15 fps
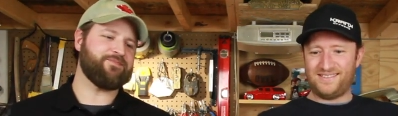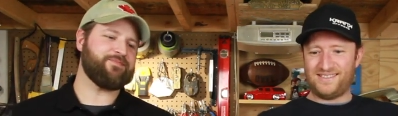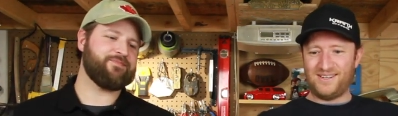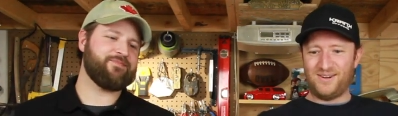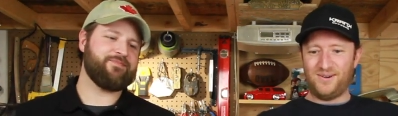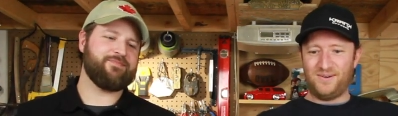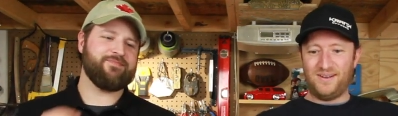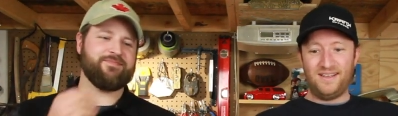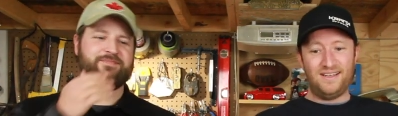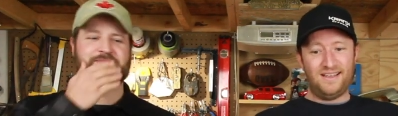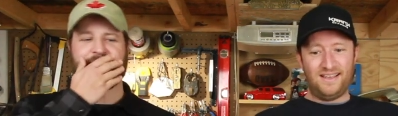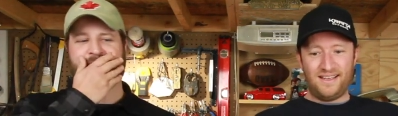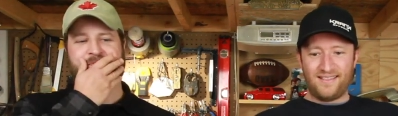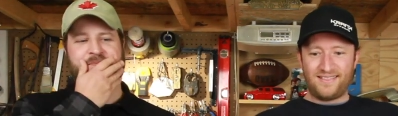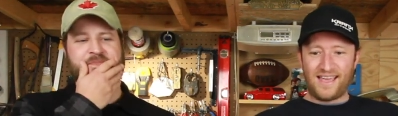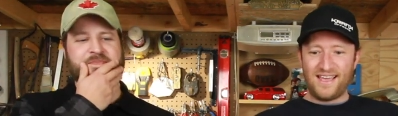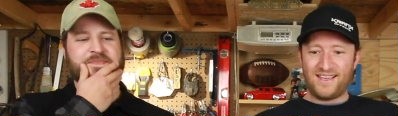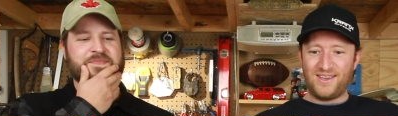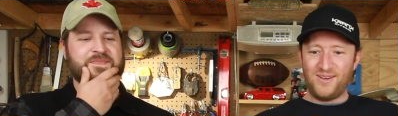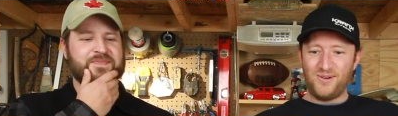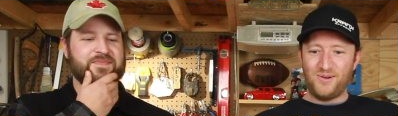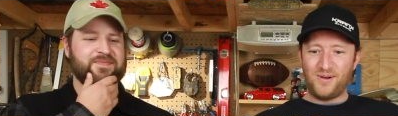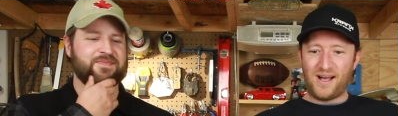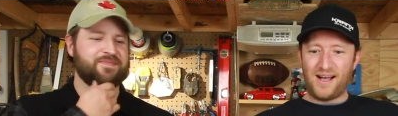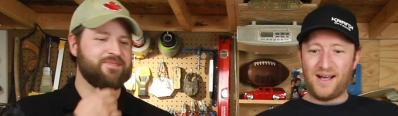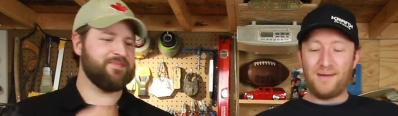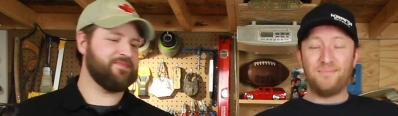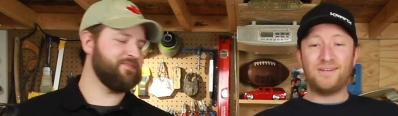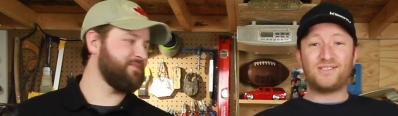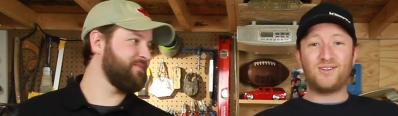Speaker 1: So, thank you,
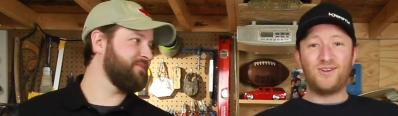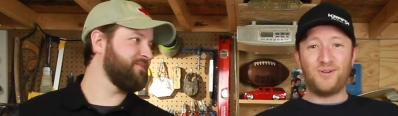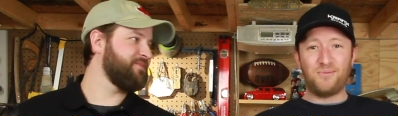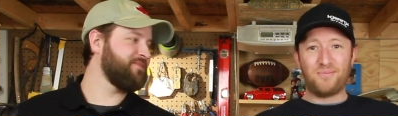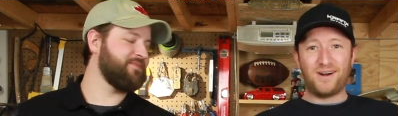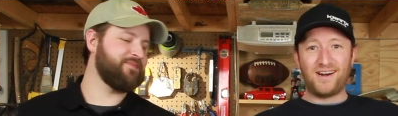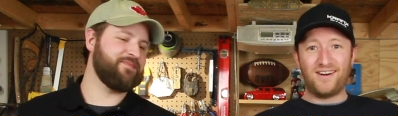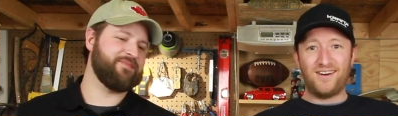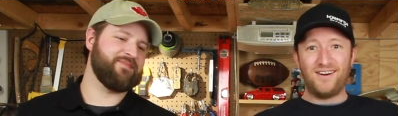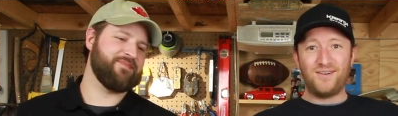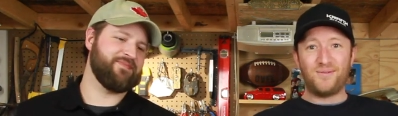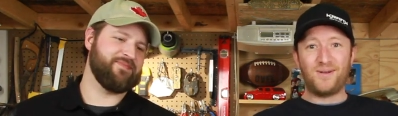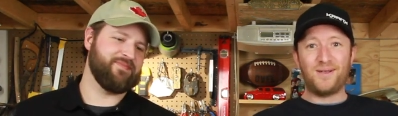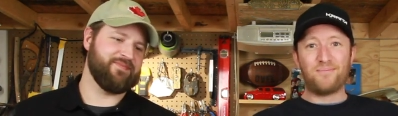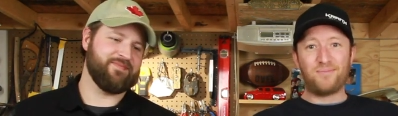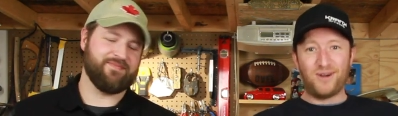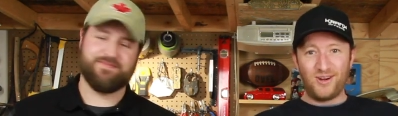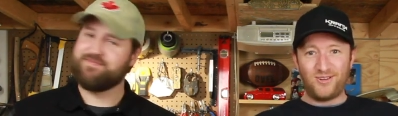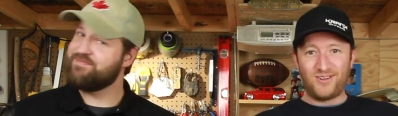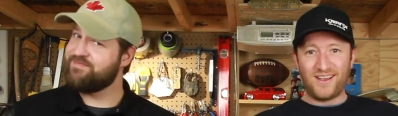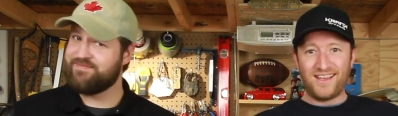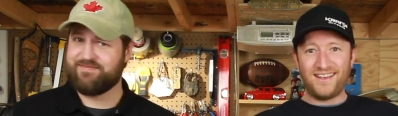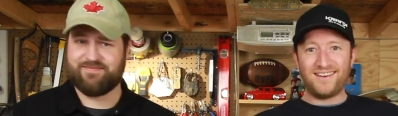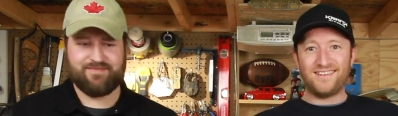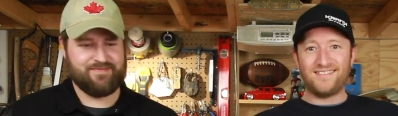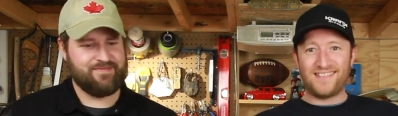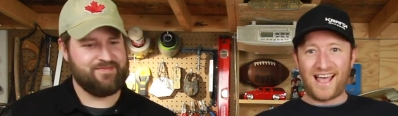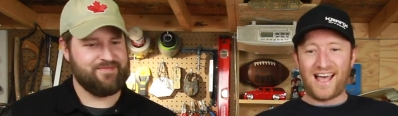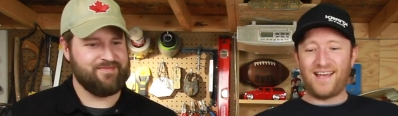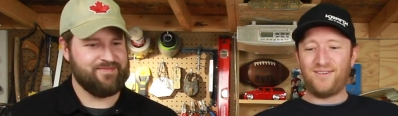Mr. Doombringer. We appreciate
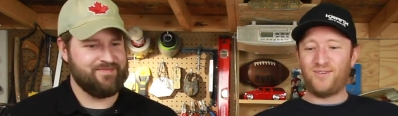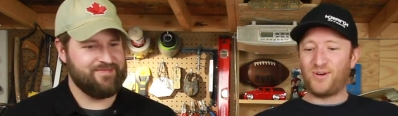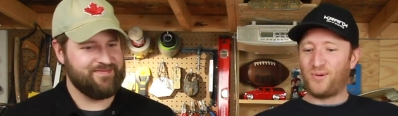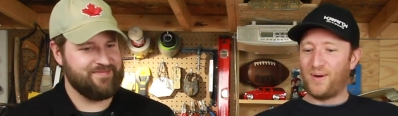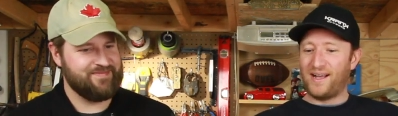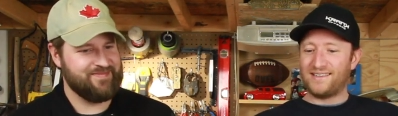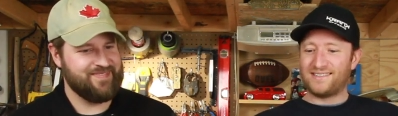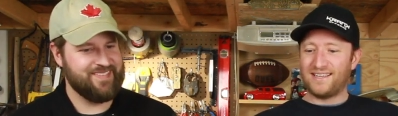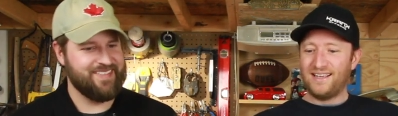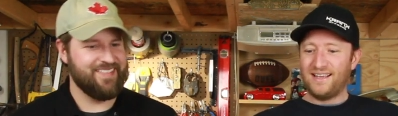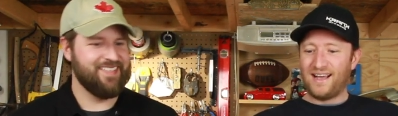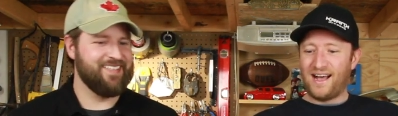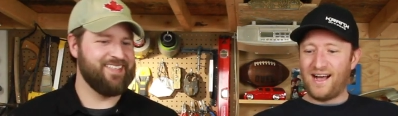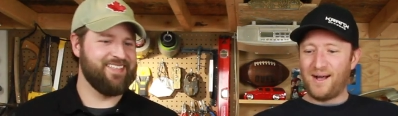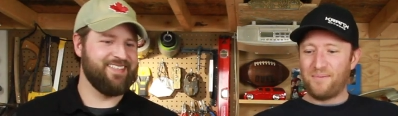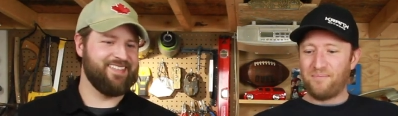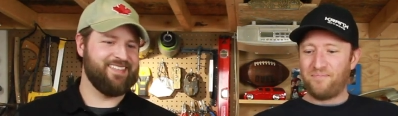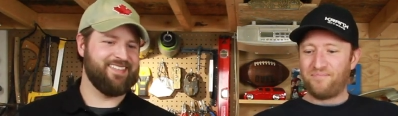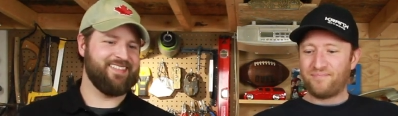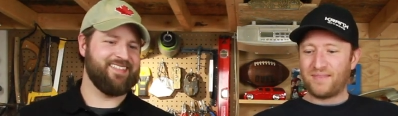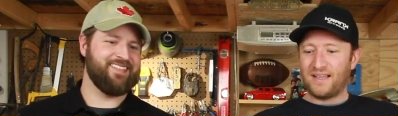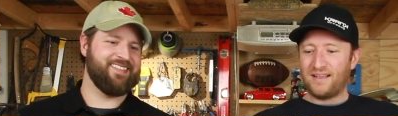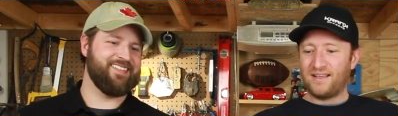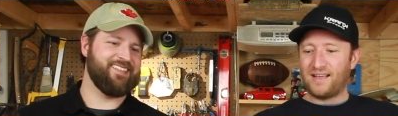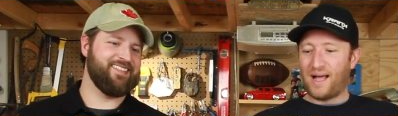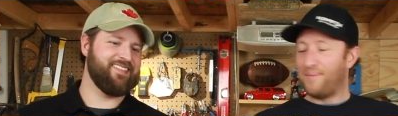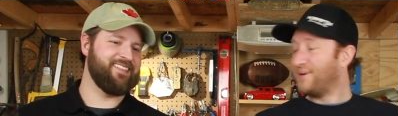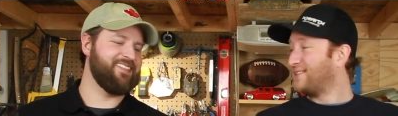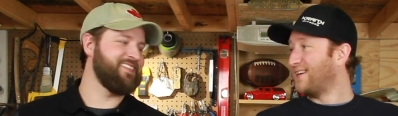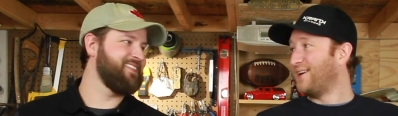that request. I'm
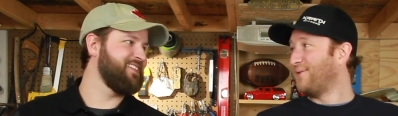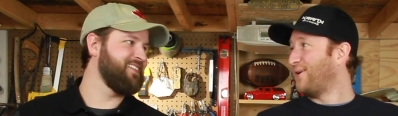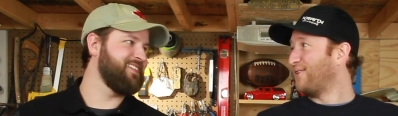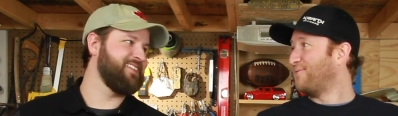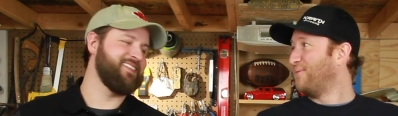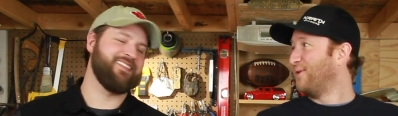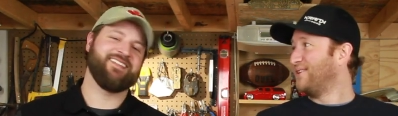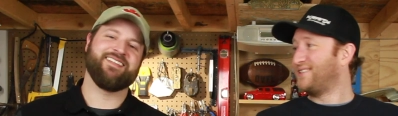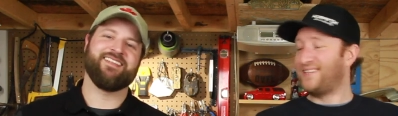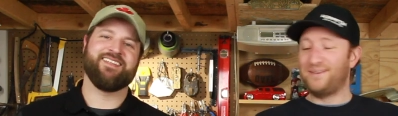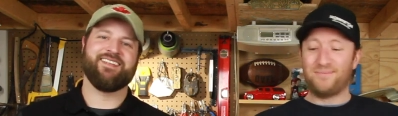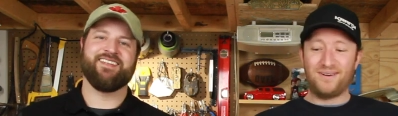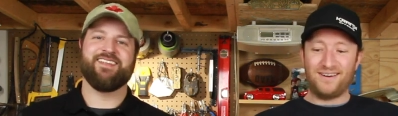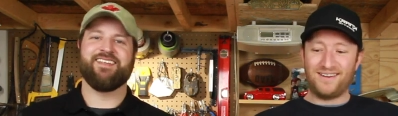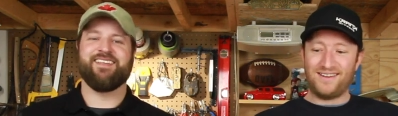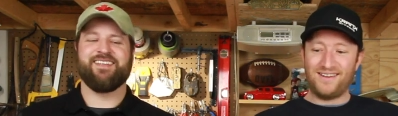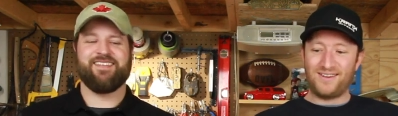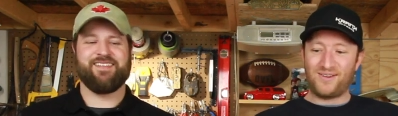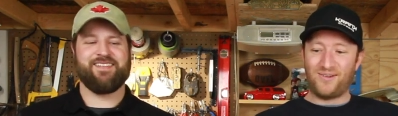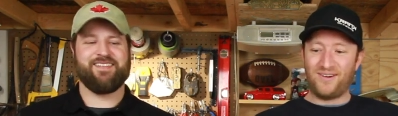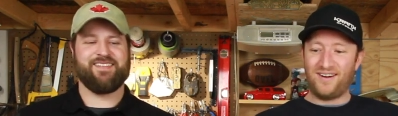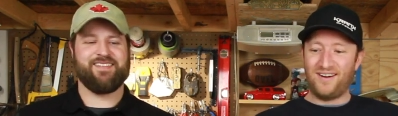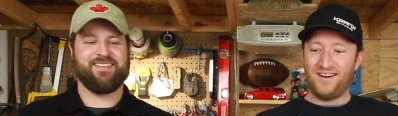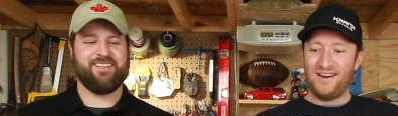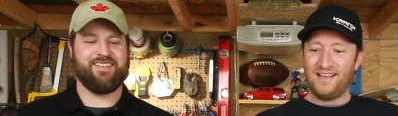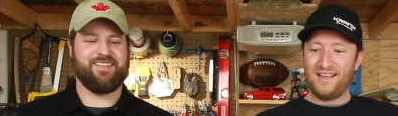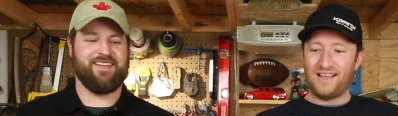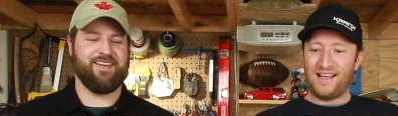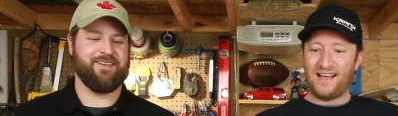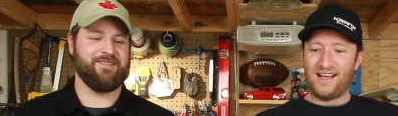excited to watch more Zebra Corner.
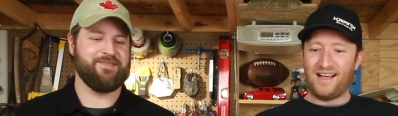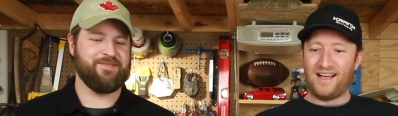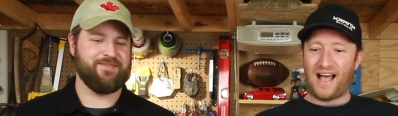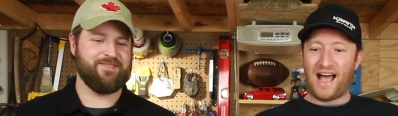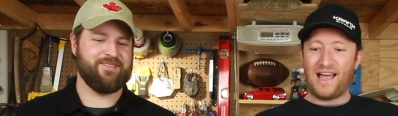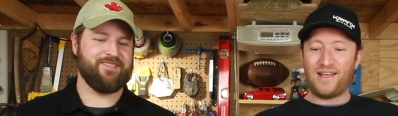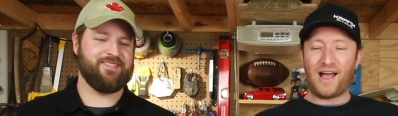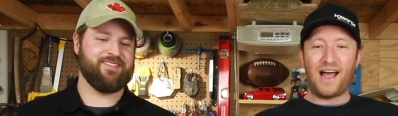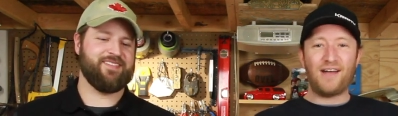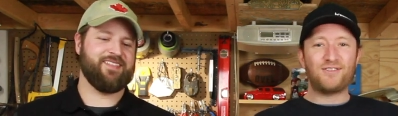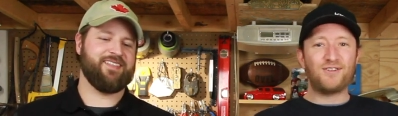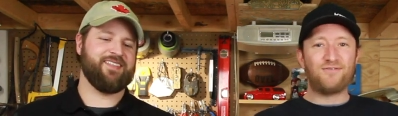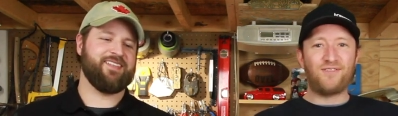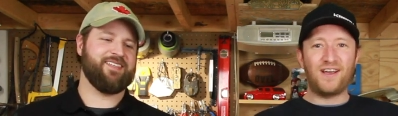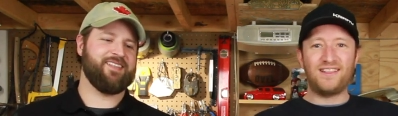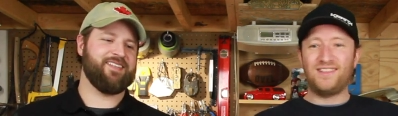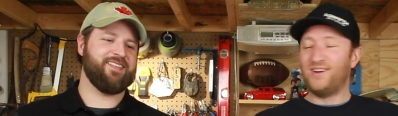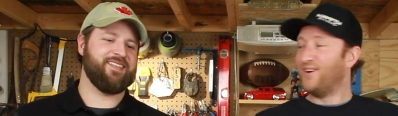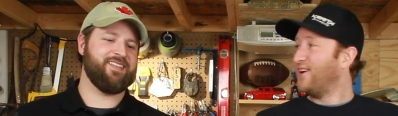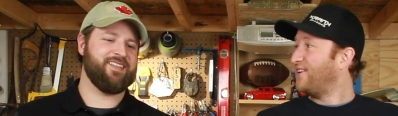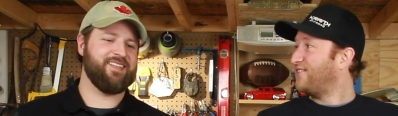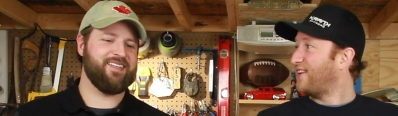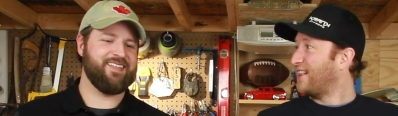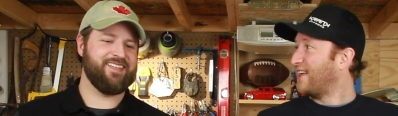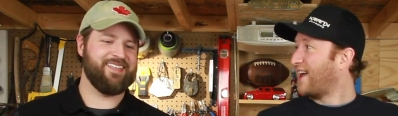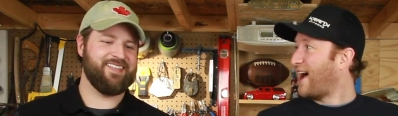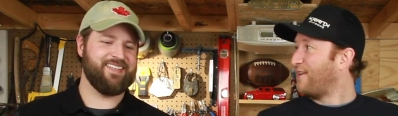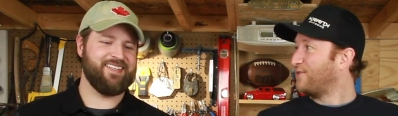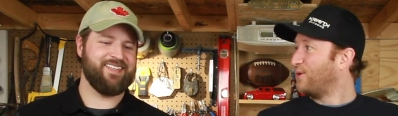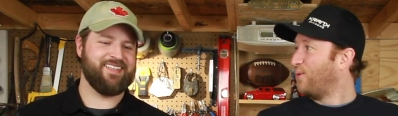Yeah. I have to fight the urge,
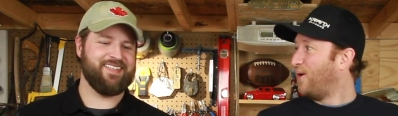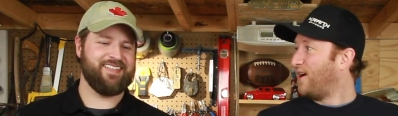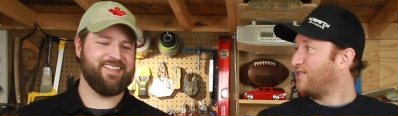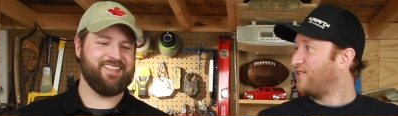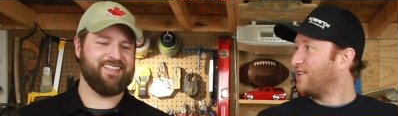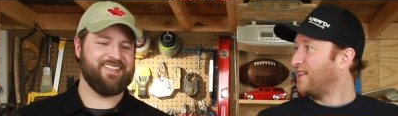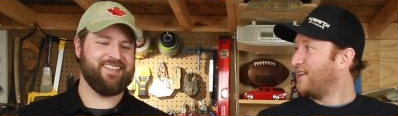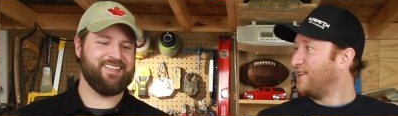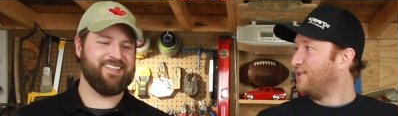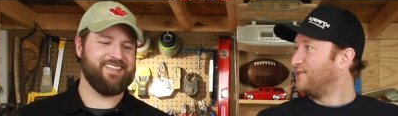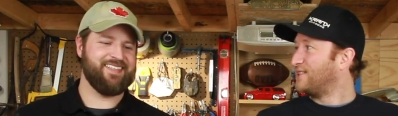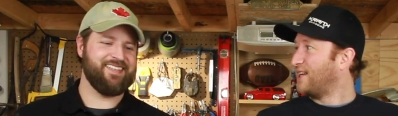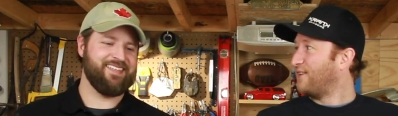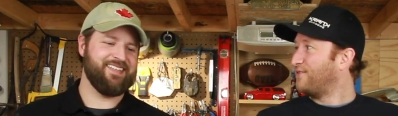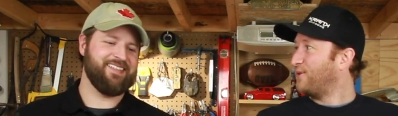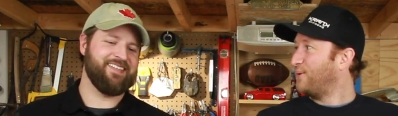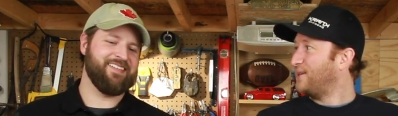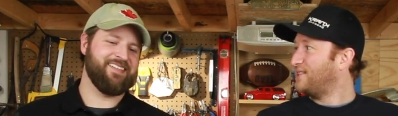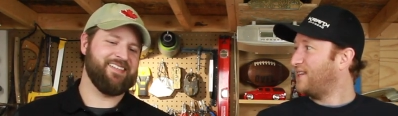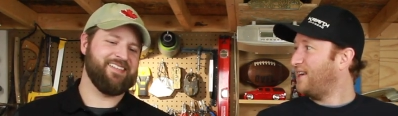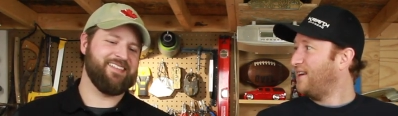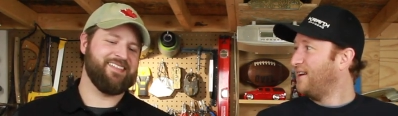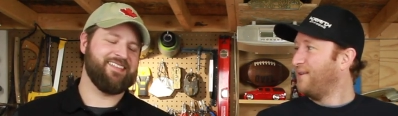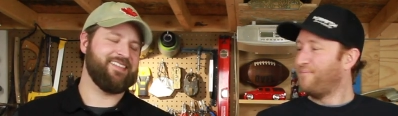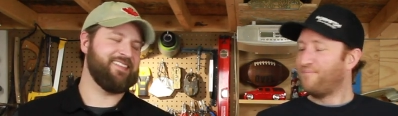like after watching like new stuff that we see,